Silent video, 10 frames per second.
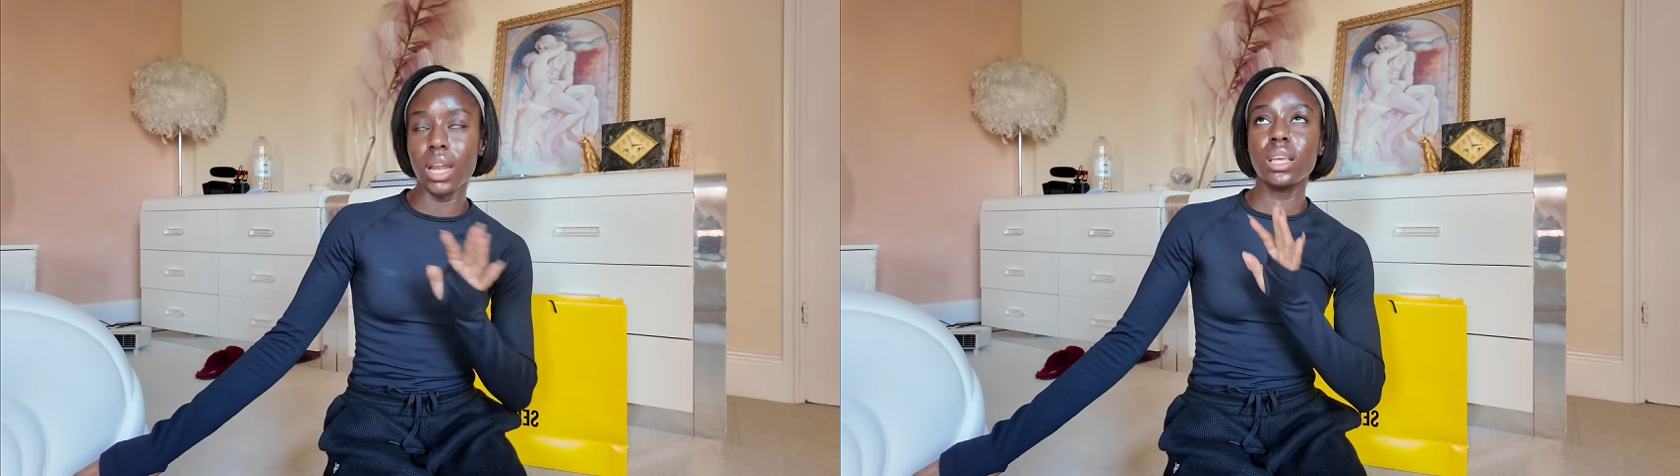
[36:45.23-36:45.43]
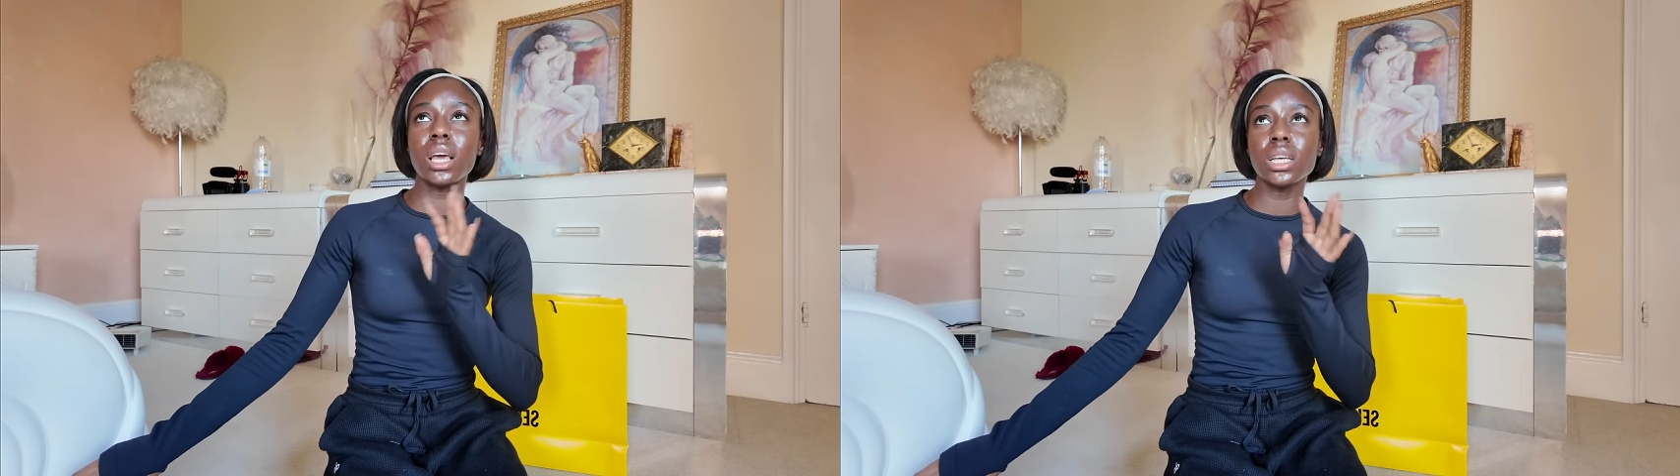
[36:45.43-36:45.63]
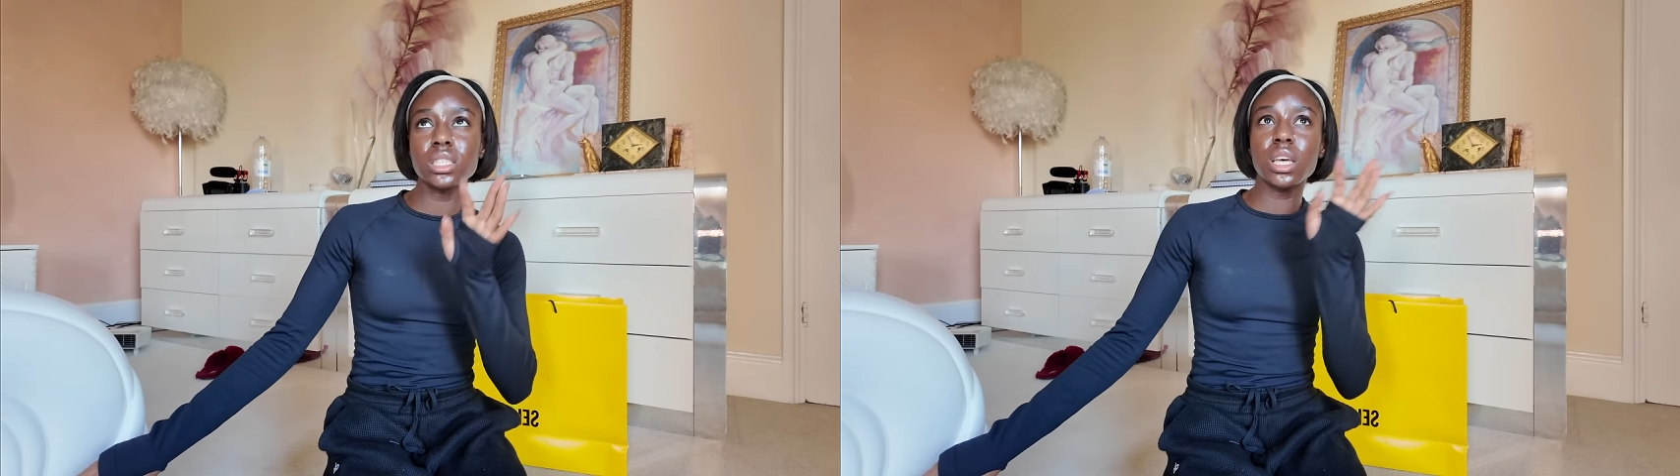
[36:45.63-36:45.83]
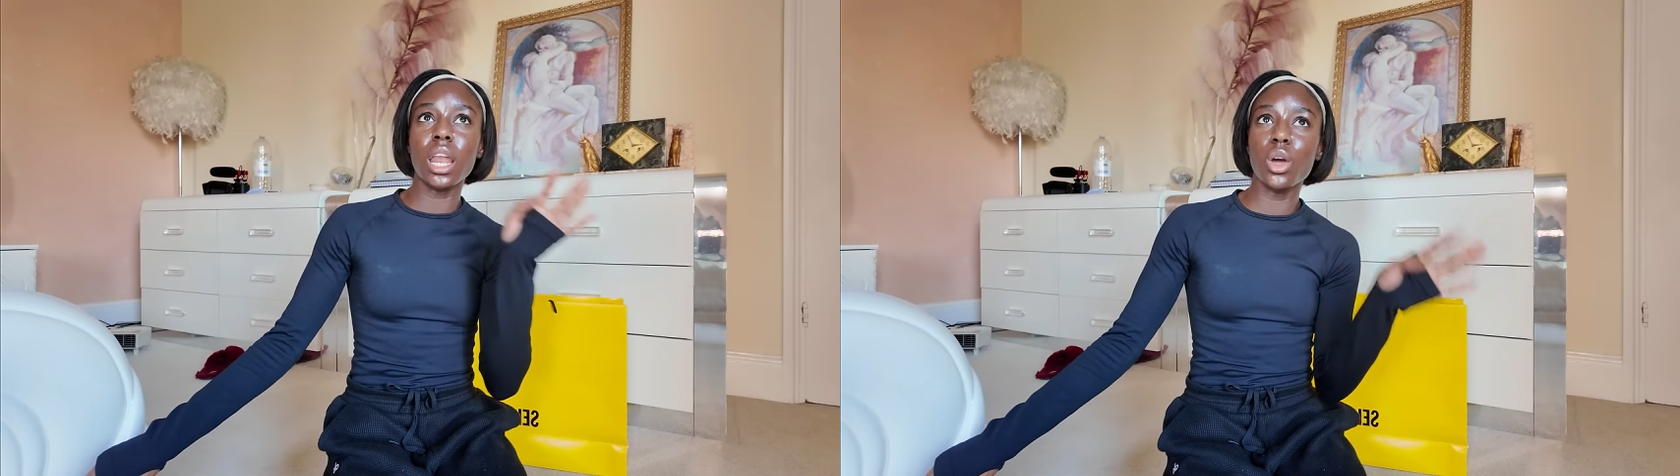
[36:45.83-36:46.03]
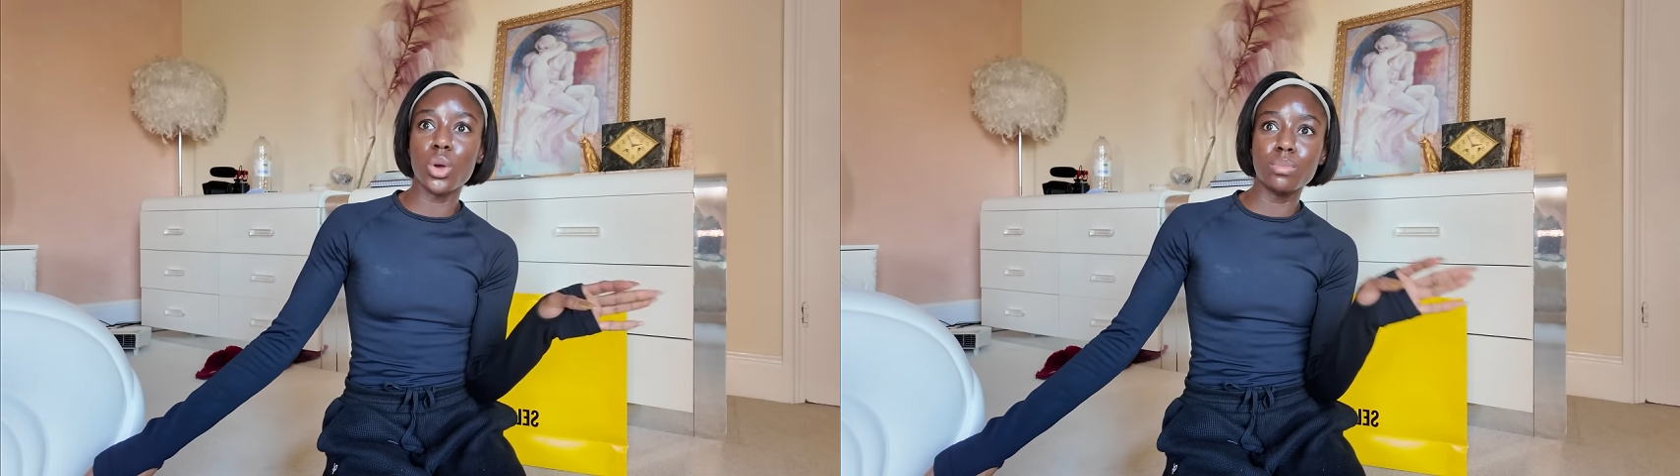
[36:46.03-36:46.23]
And yes,
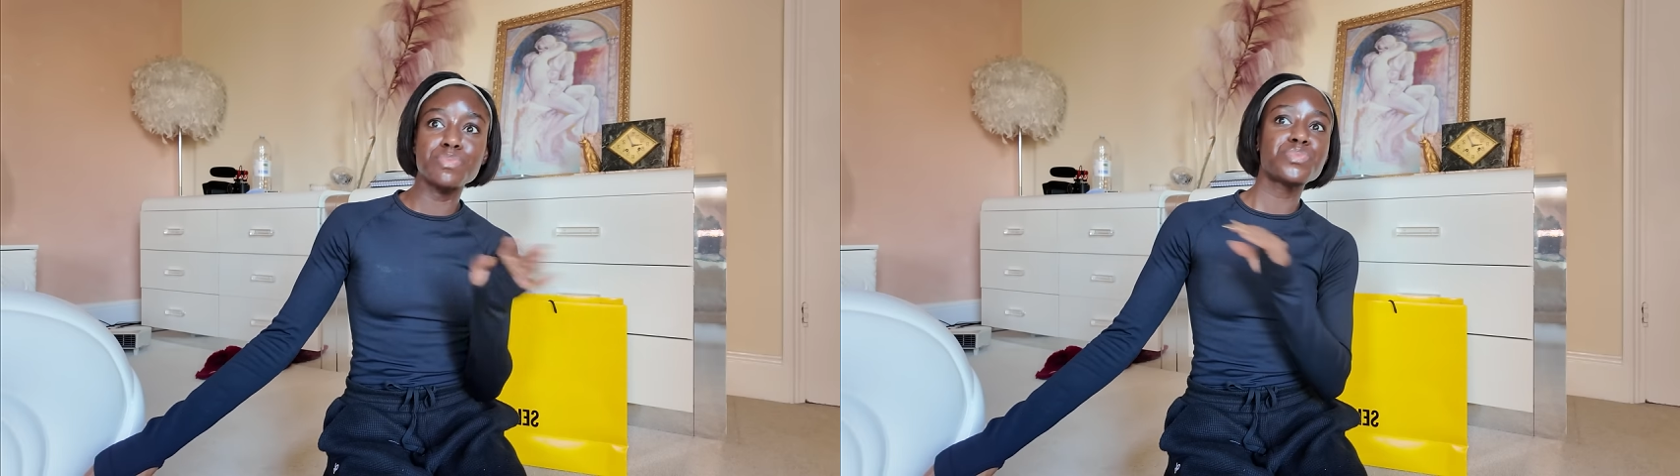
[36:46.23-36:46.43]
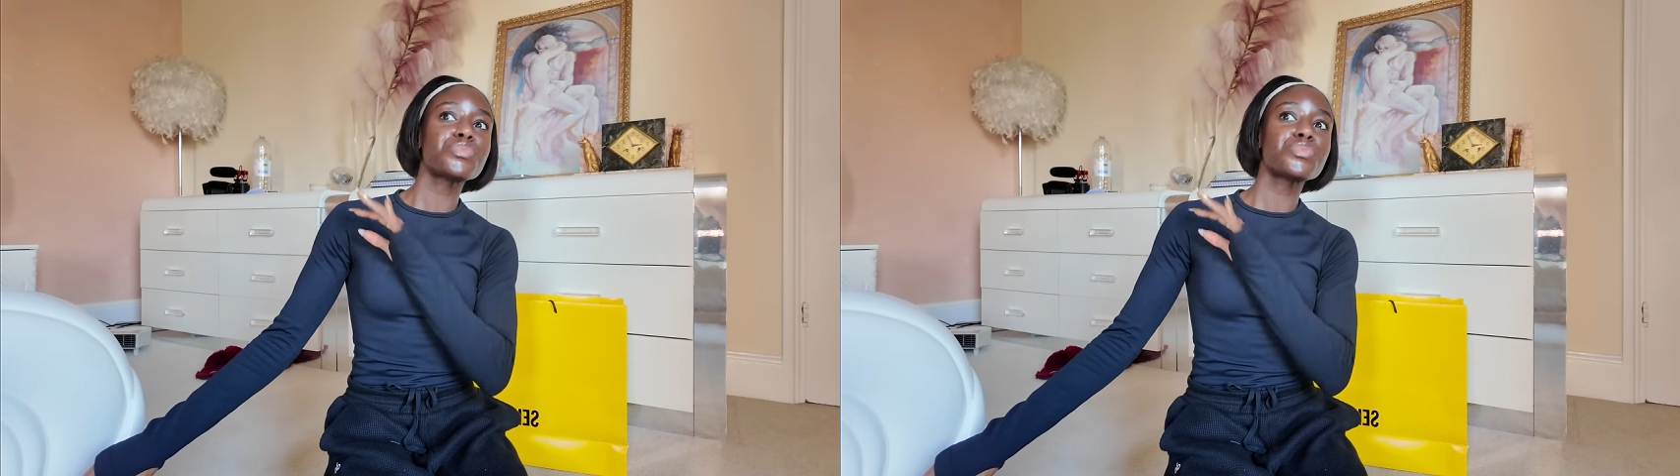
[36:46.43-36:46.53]
I know